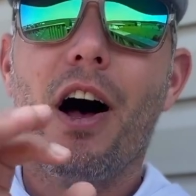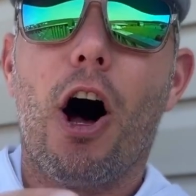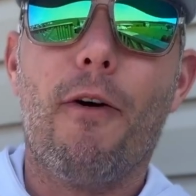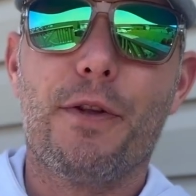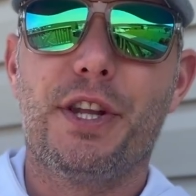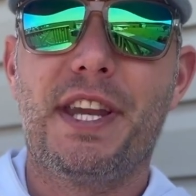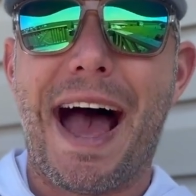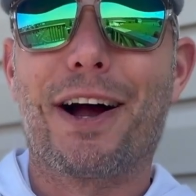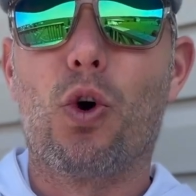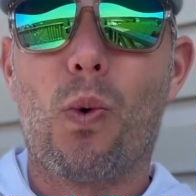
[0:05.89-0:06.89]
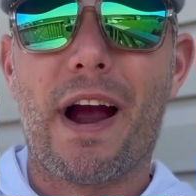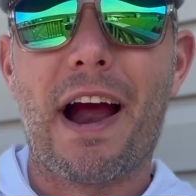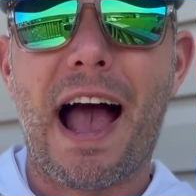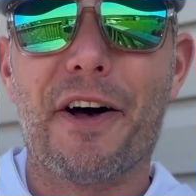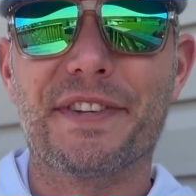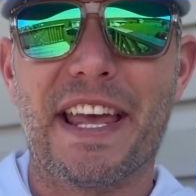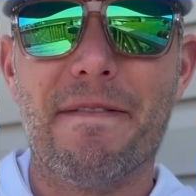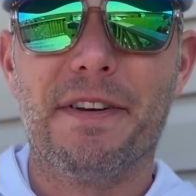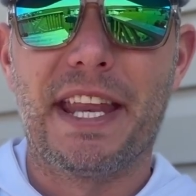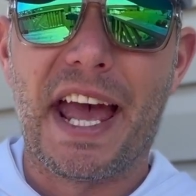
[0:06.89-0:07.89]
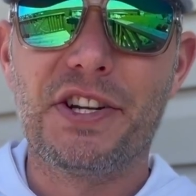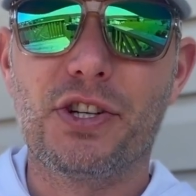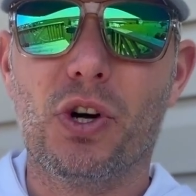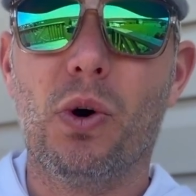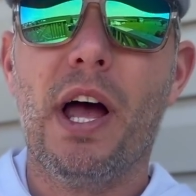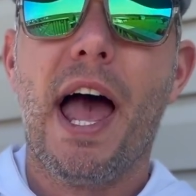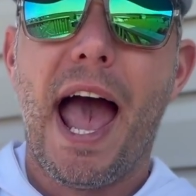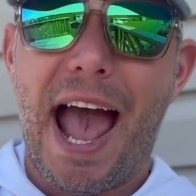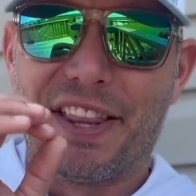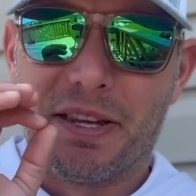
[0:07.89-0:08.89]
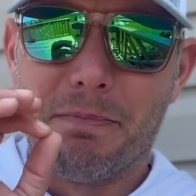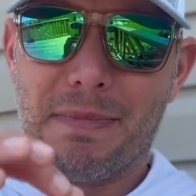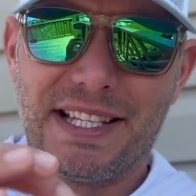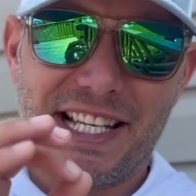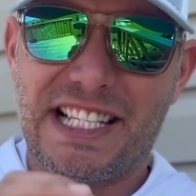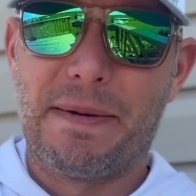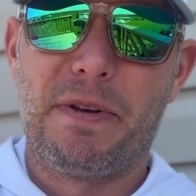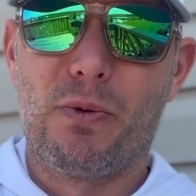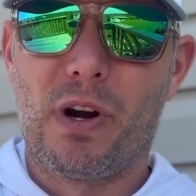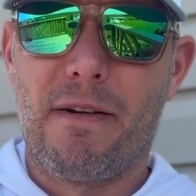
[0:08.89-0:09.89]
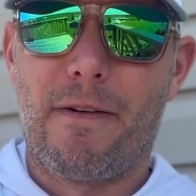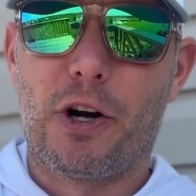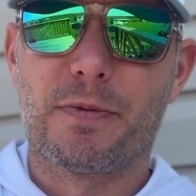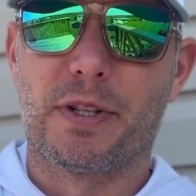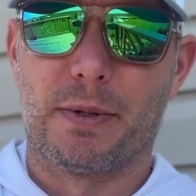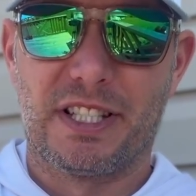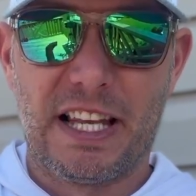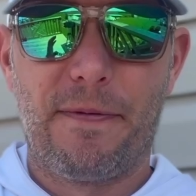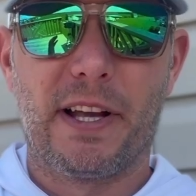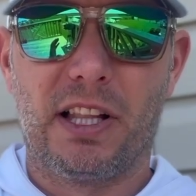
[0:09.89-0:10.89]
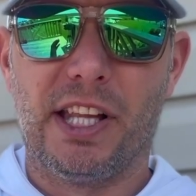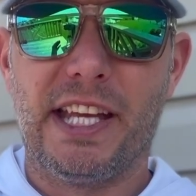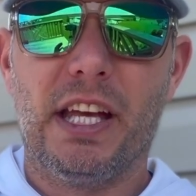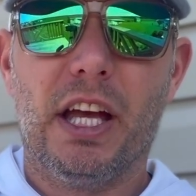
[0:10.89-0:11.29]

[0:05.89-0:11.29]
off of the Tackle Warehouse Invitational at the Mississippi River, specifically